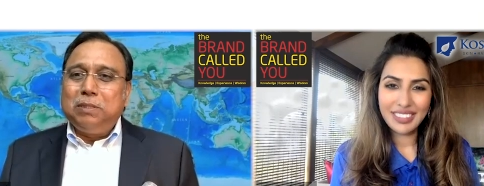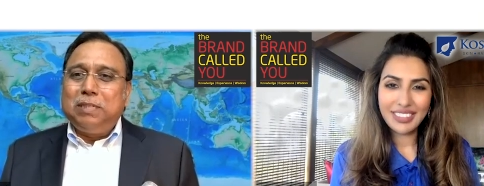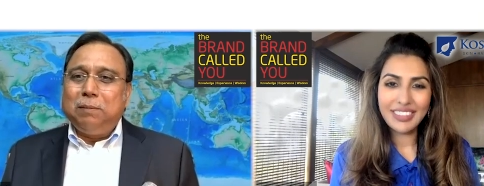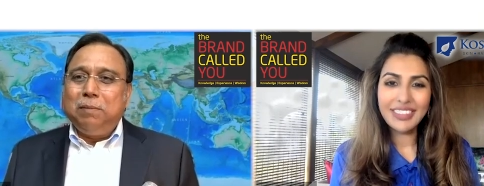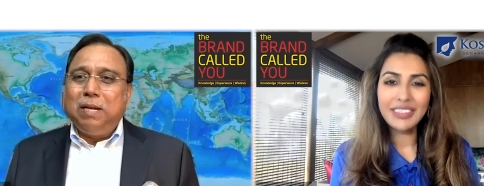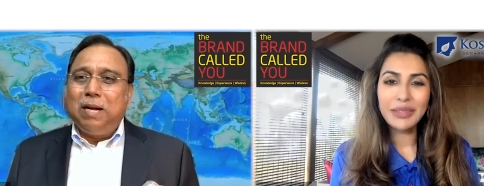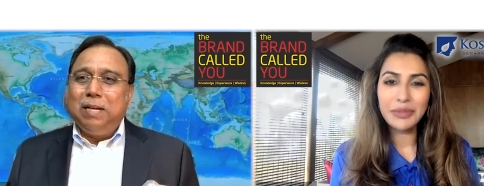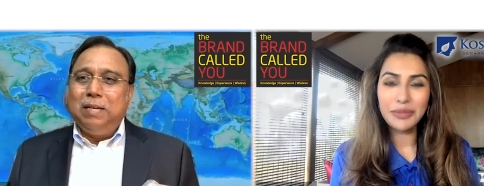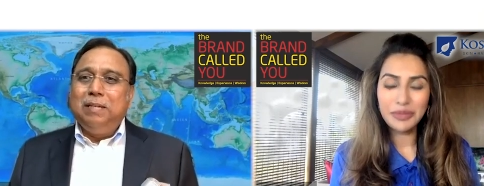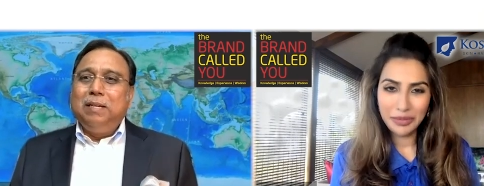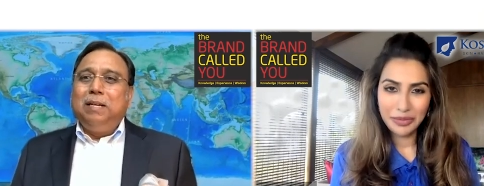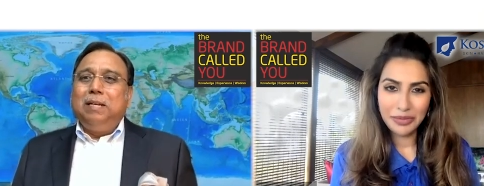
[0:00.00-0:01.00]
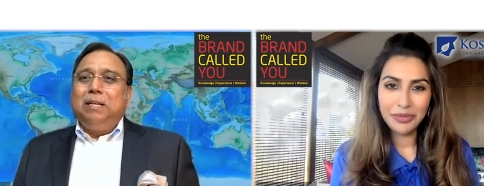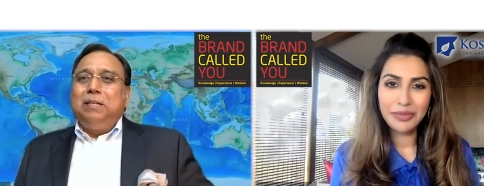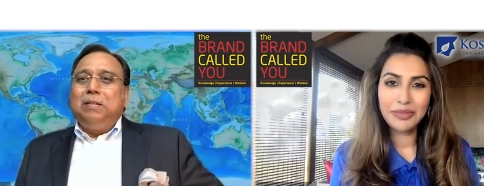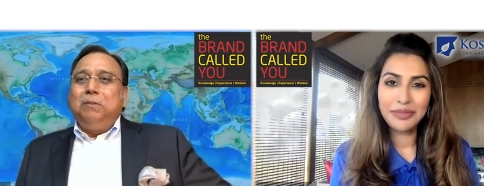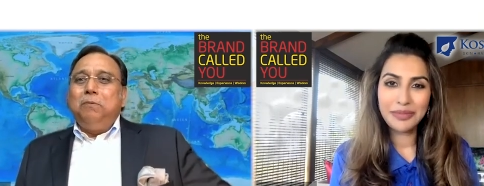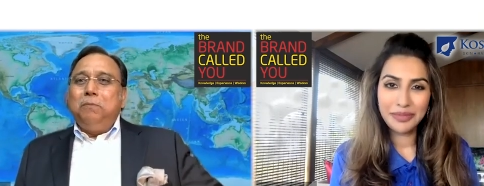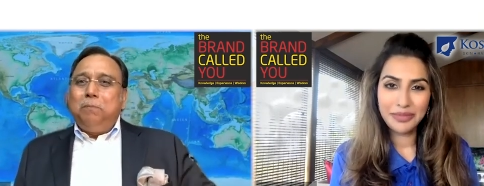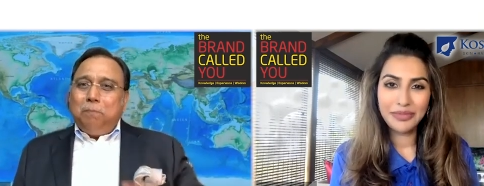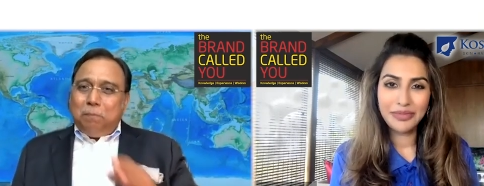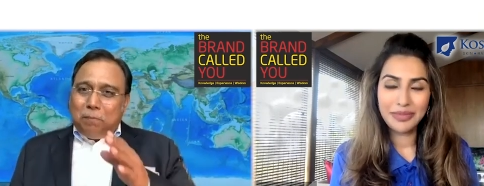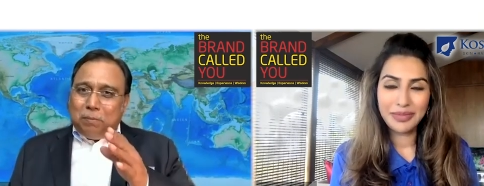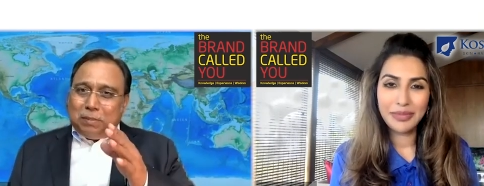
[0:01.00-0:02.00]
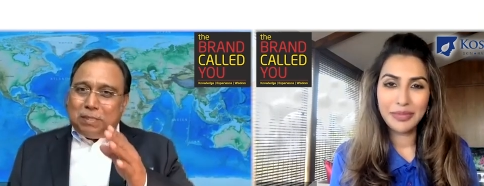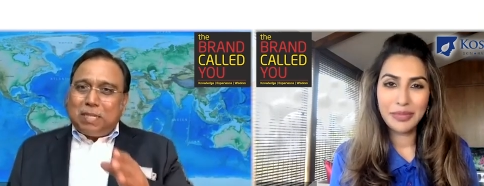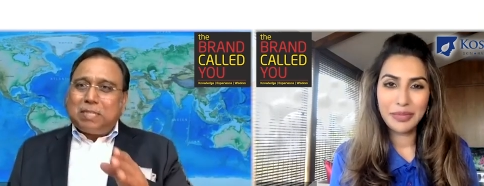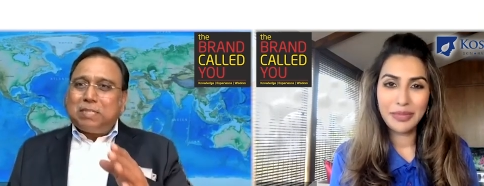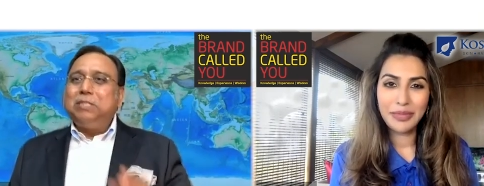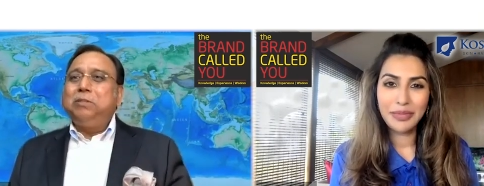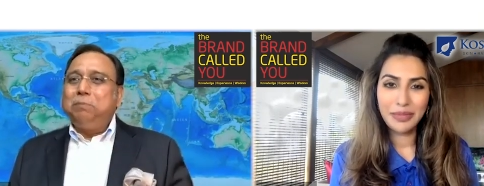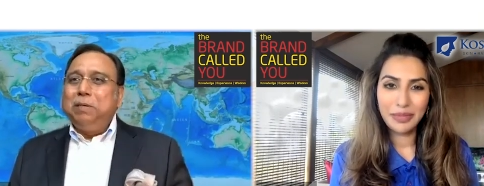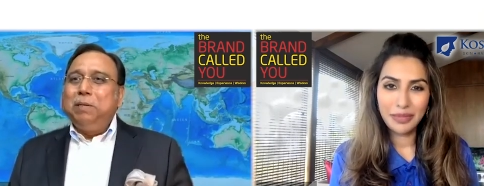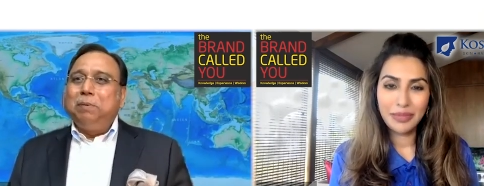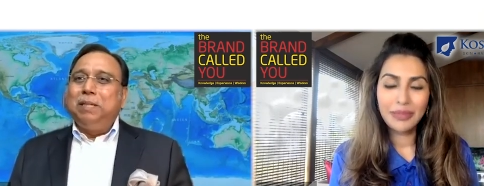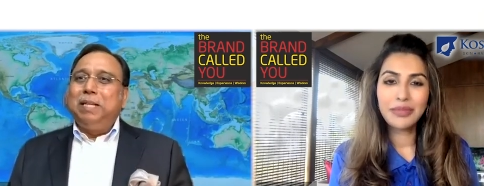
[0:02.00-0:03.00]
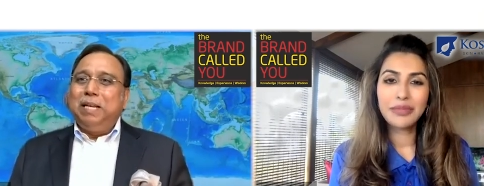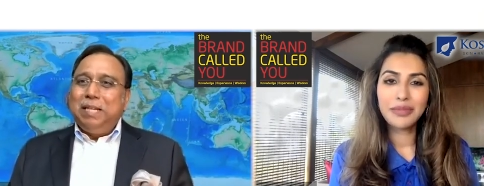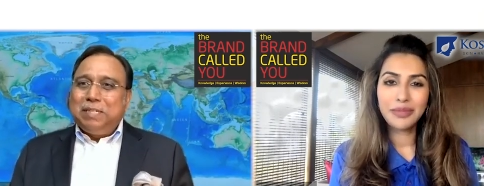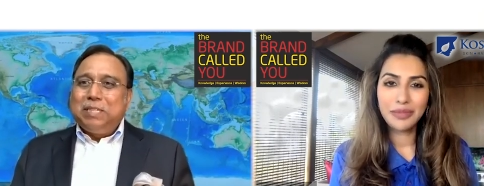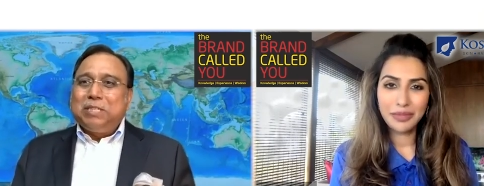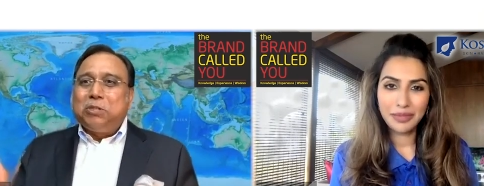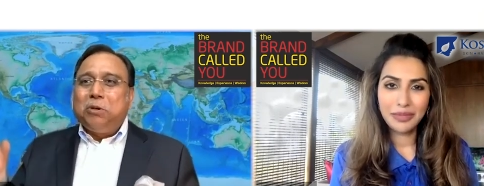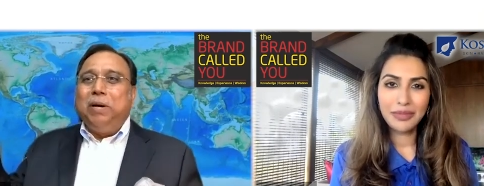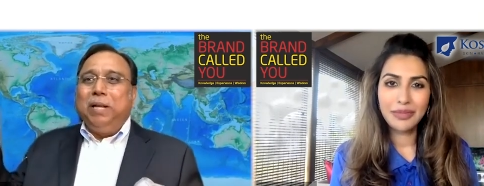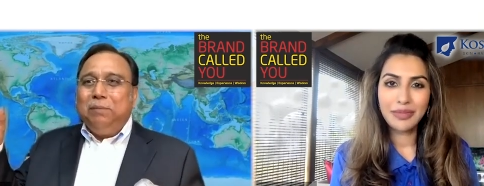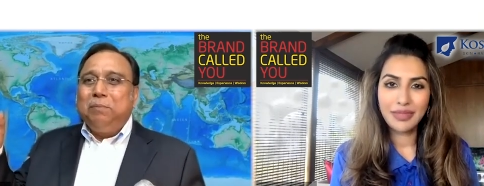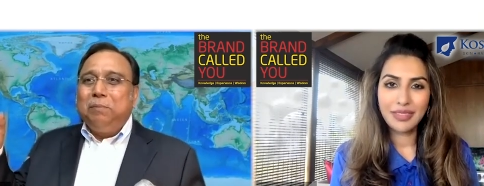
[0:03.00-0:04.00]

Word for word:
Speaker 1: much that behind success of people, there is a story.